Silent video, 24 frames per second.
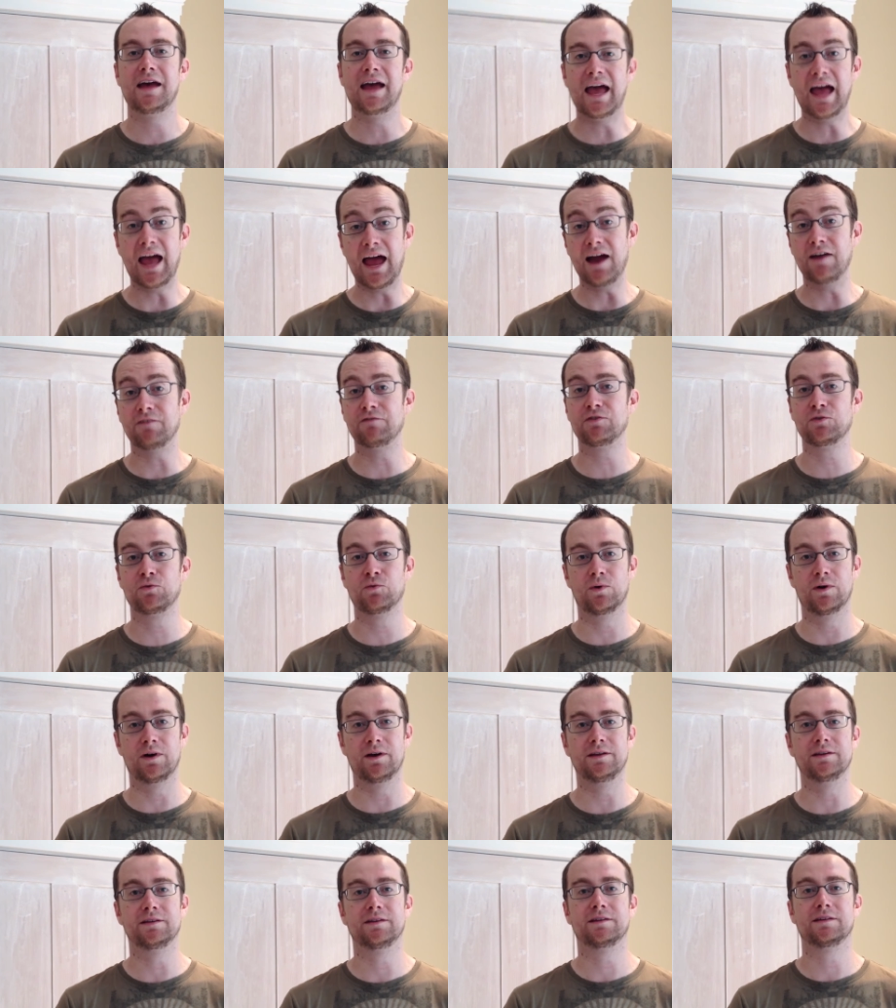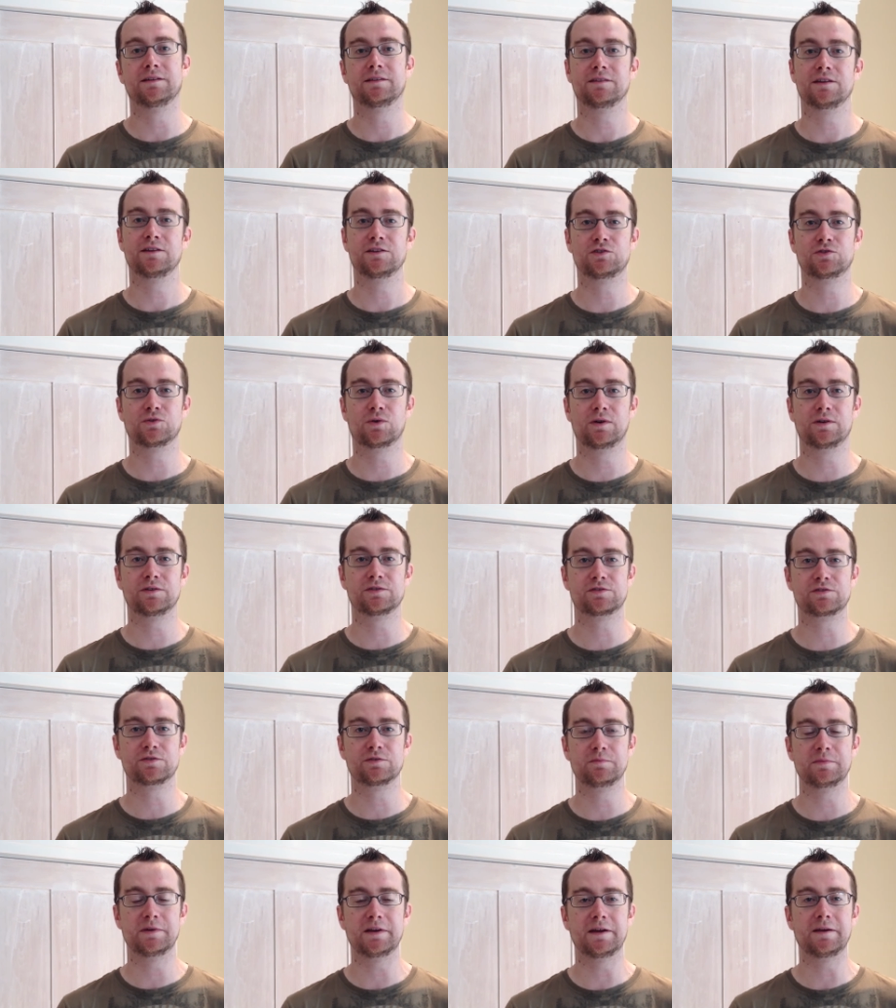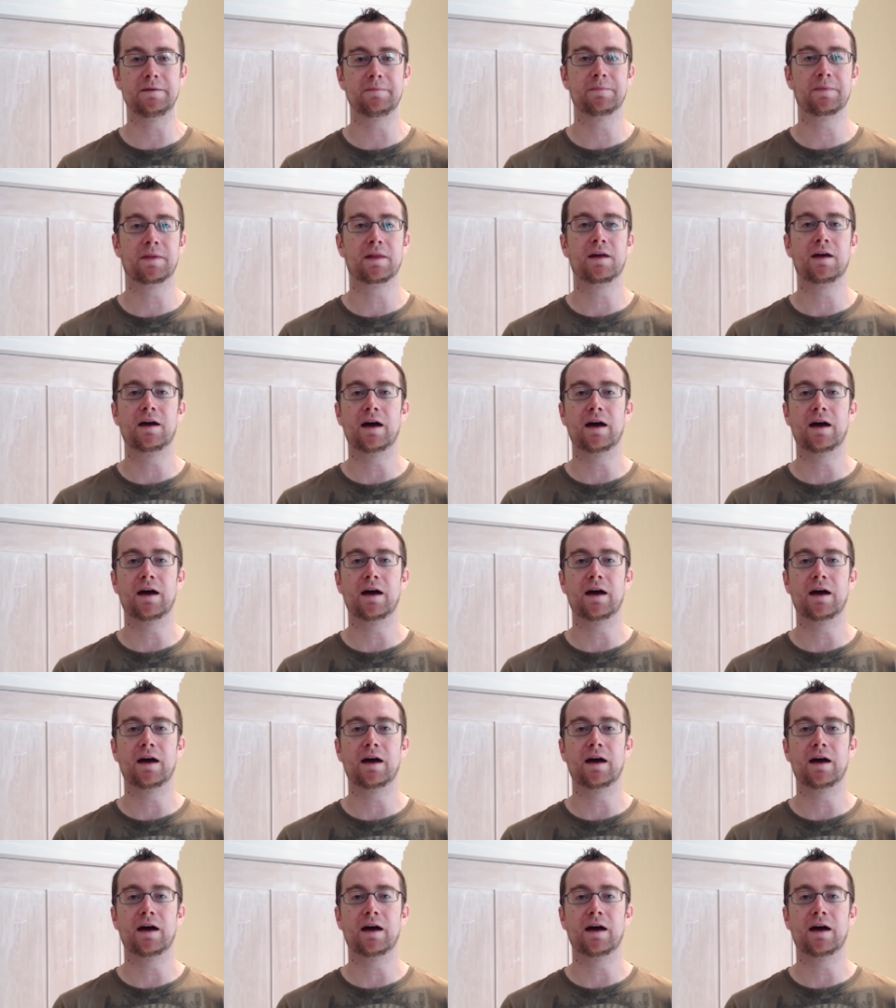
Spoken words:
Everyone that joins through me,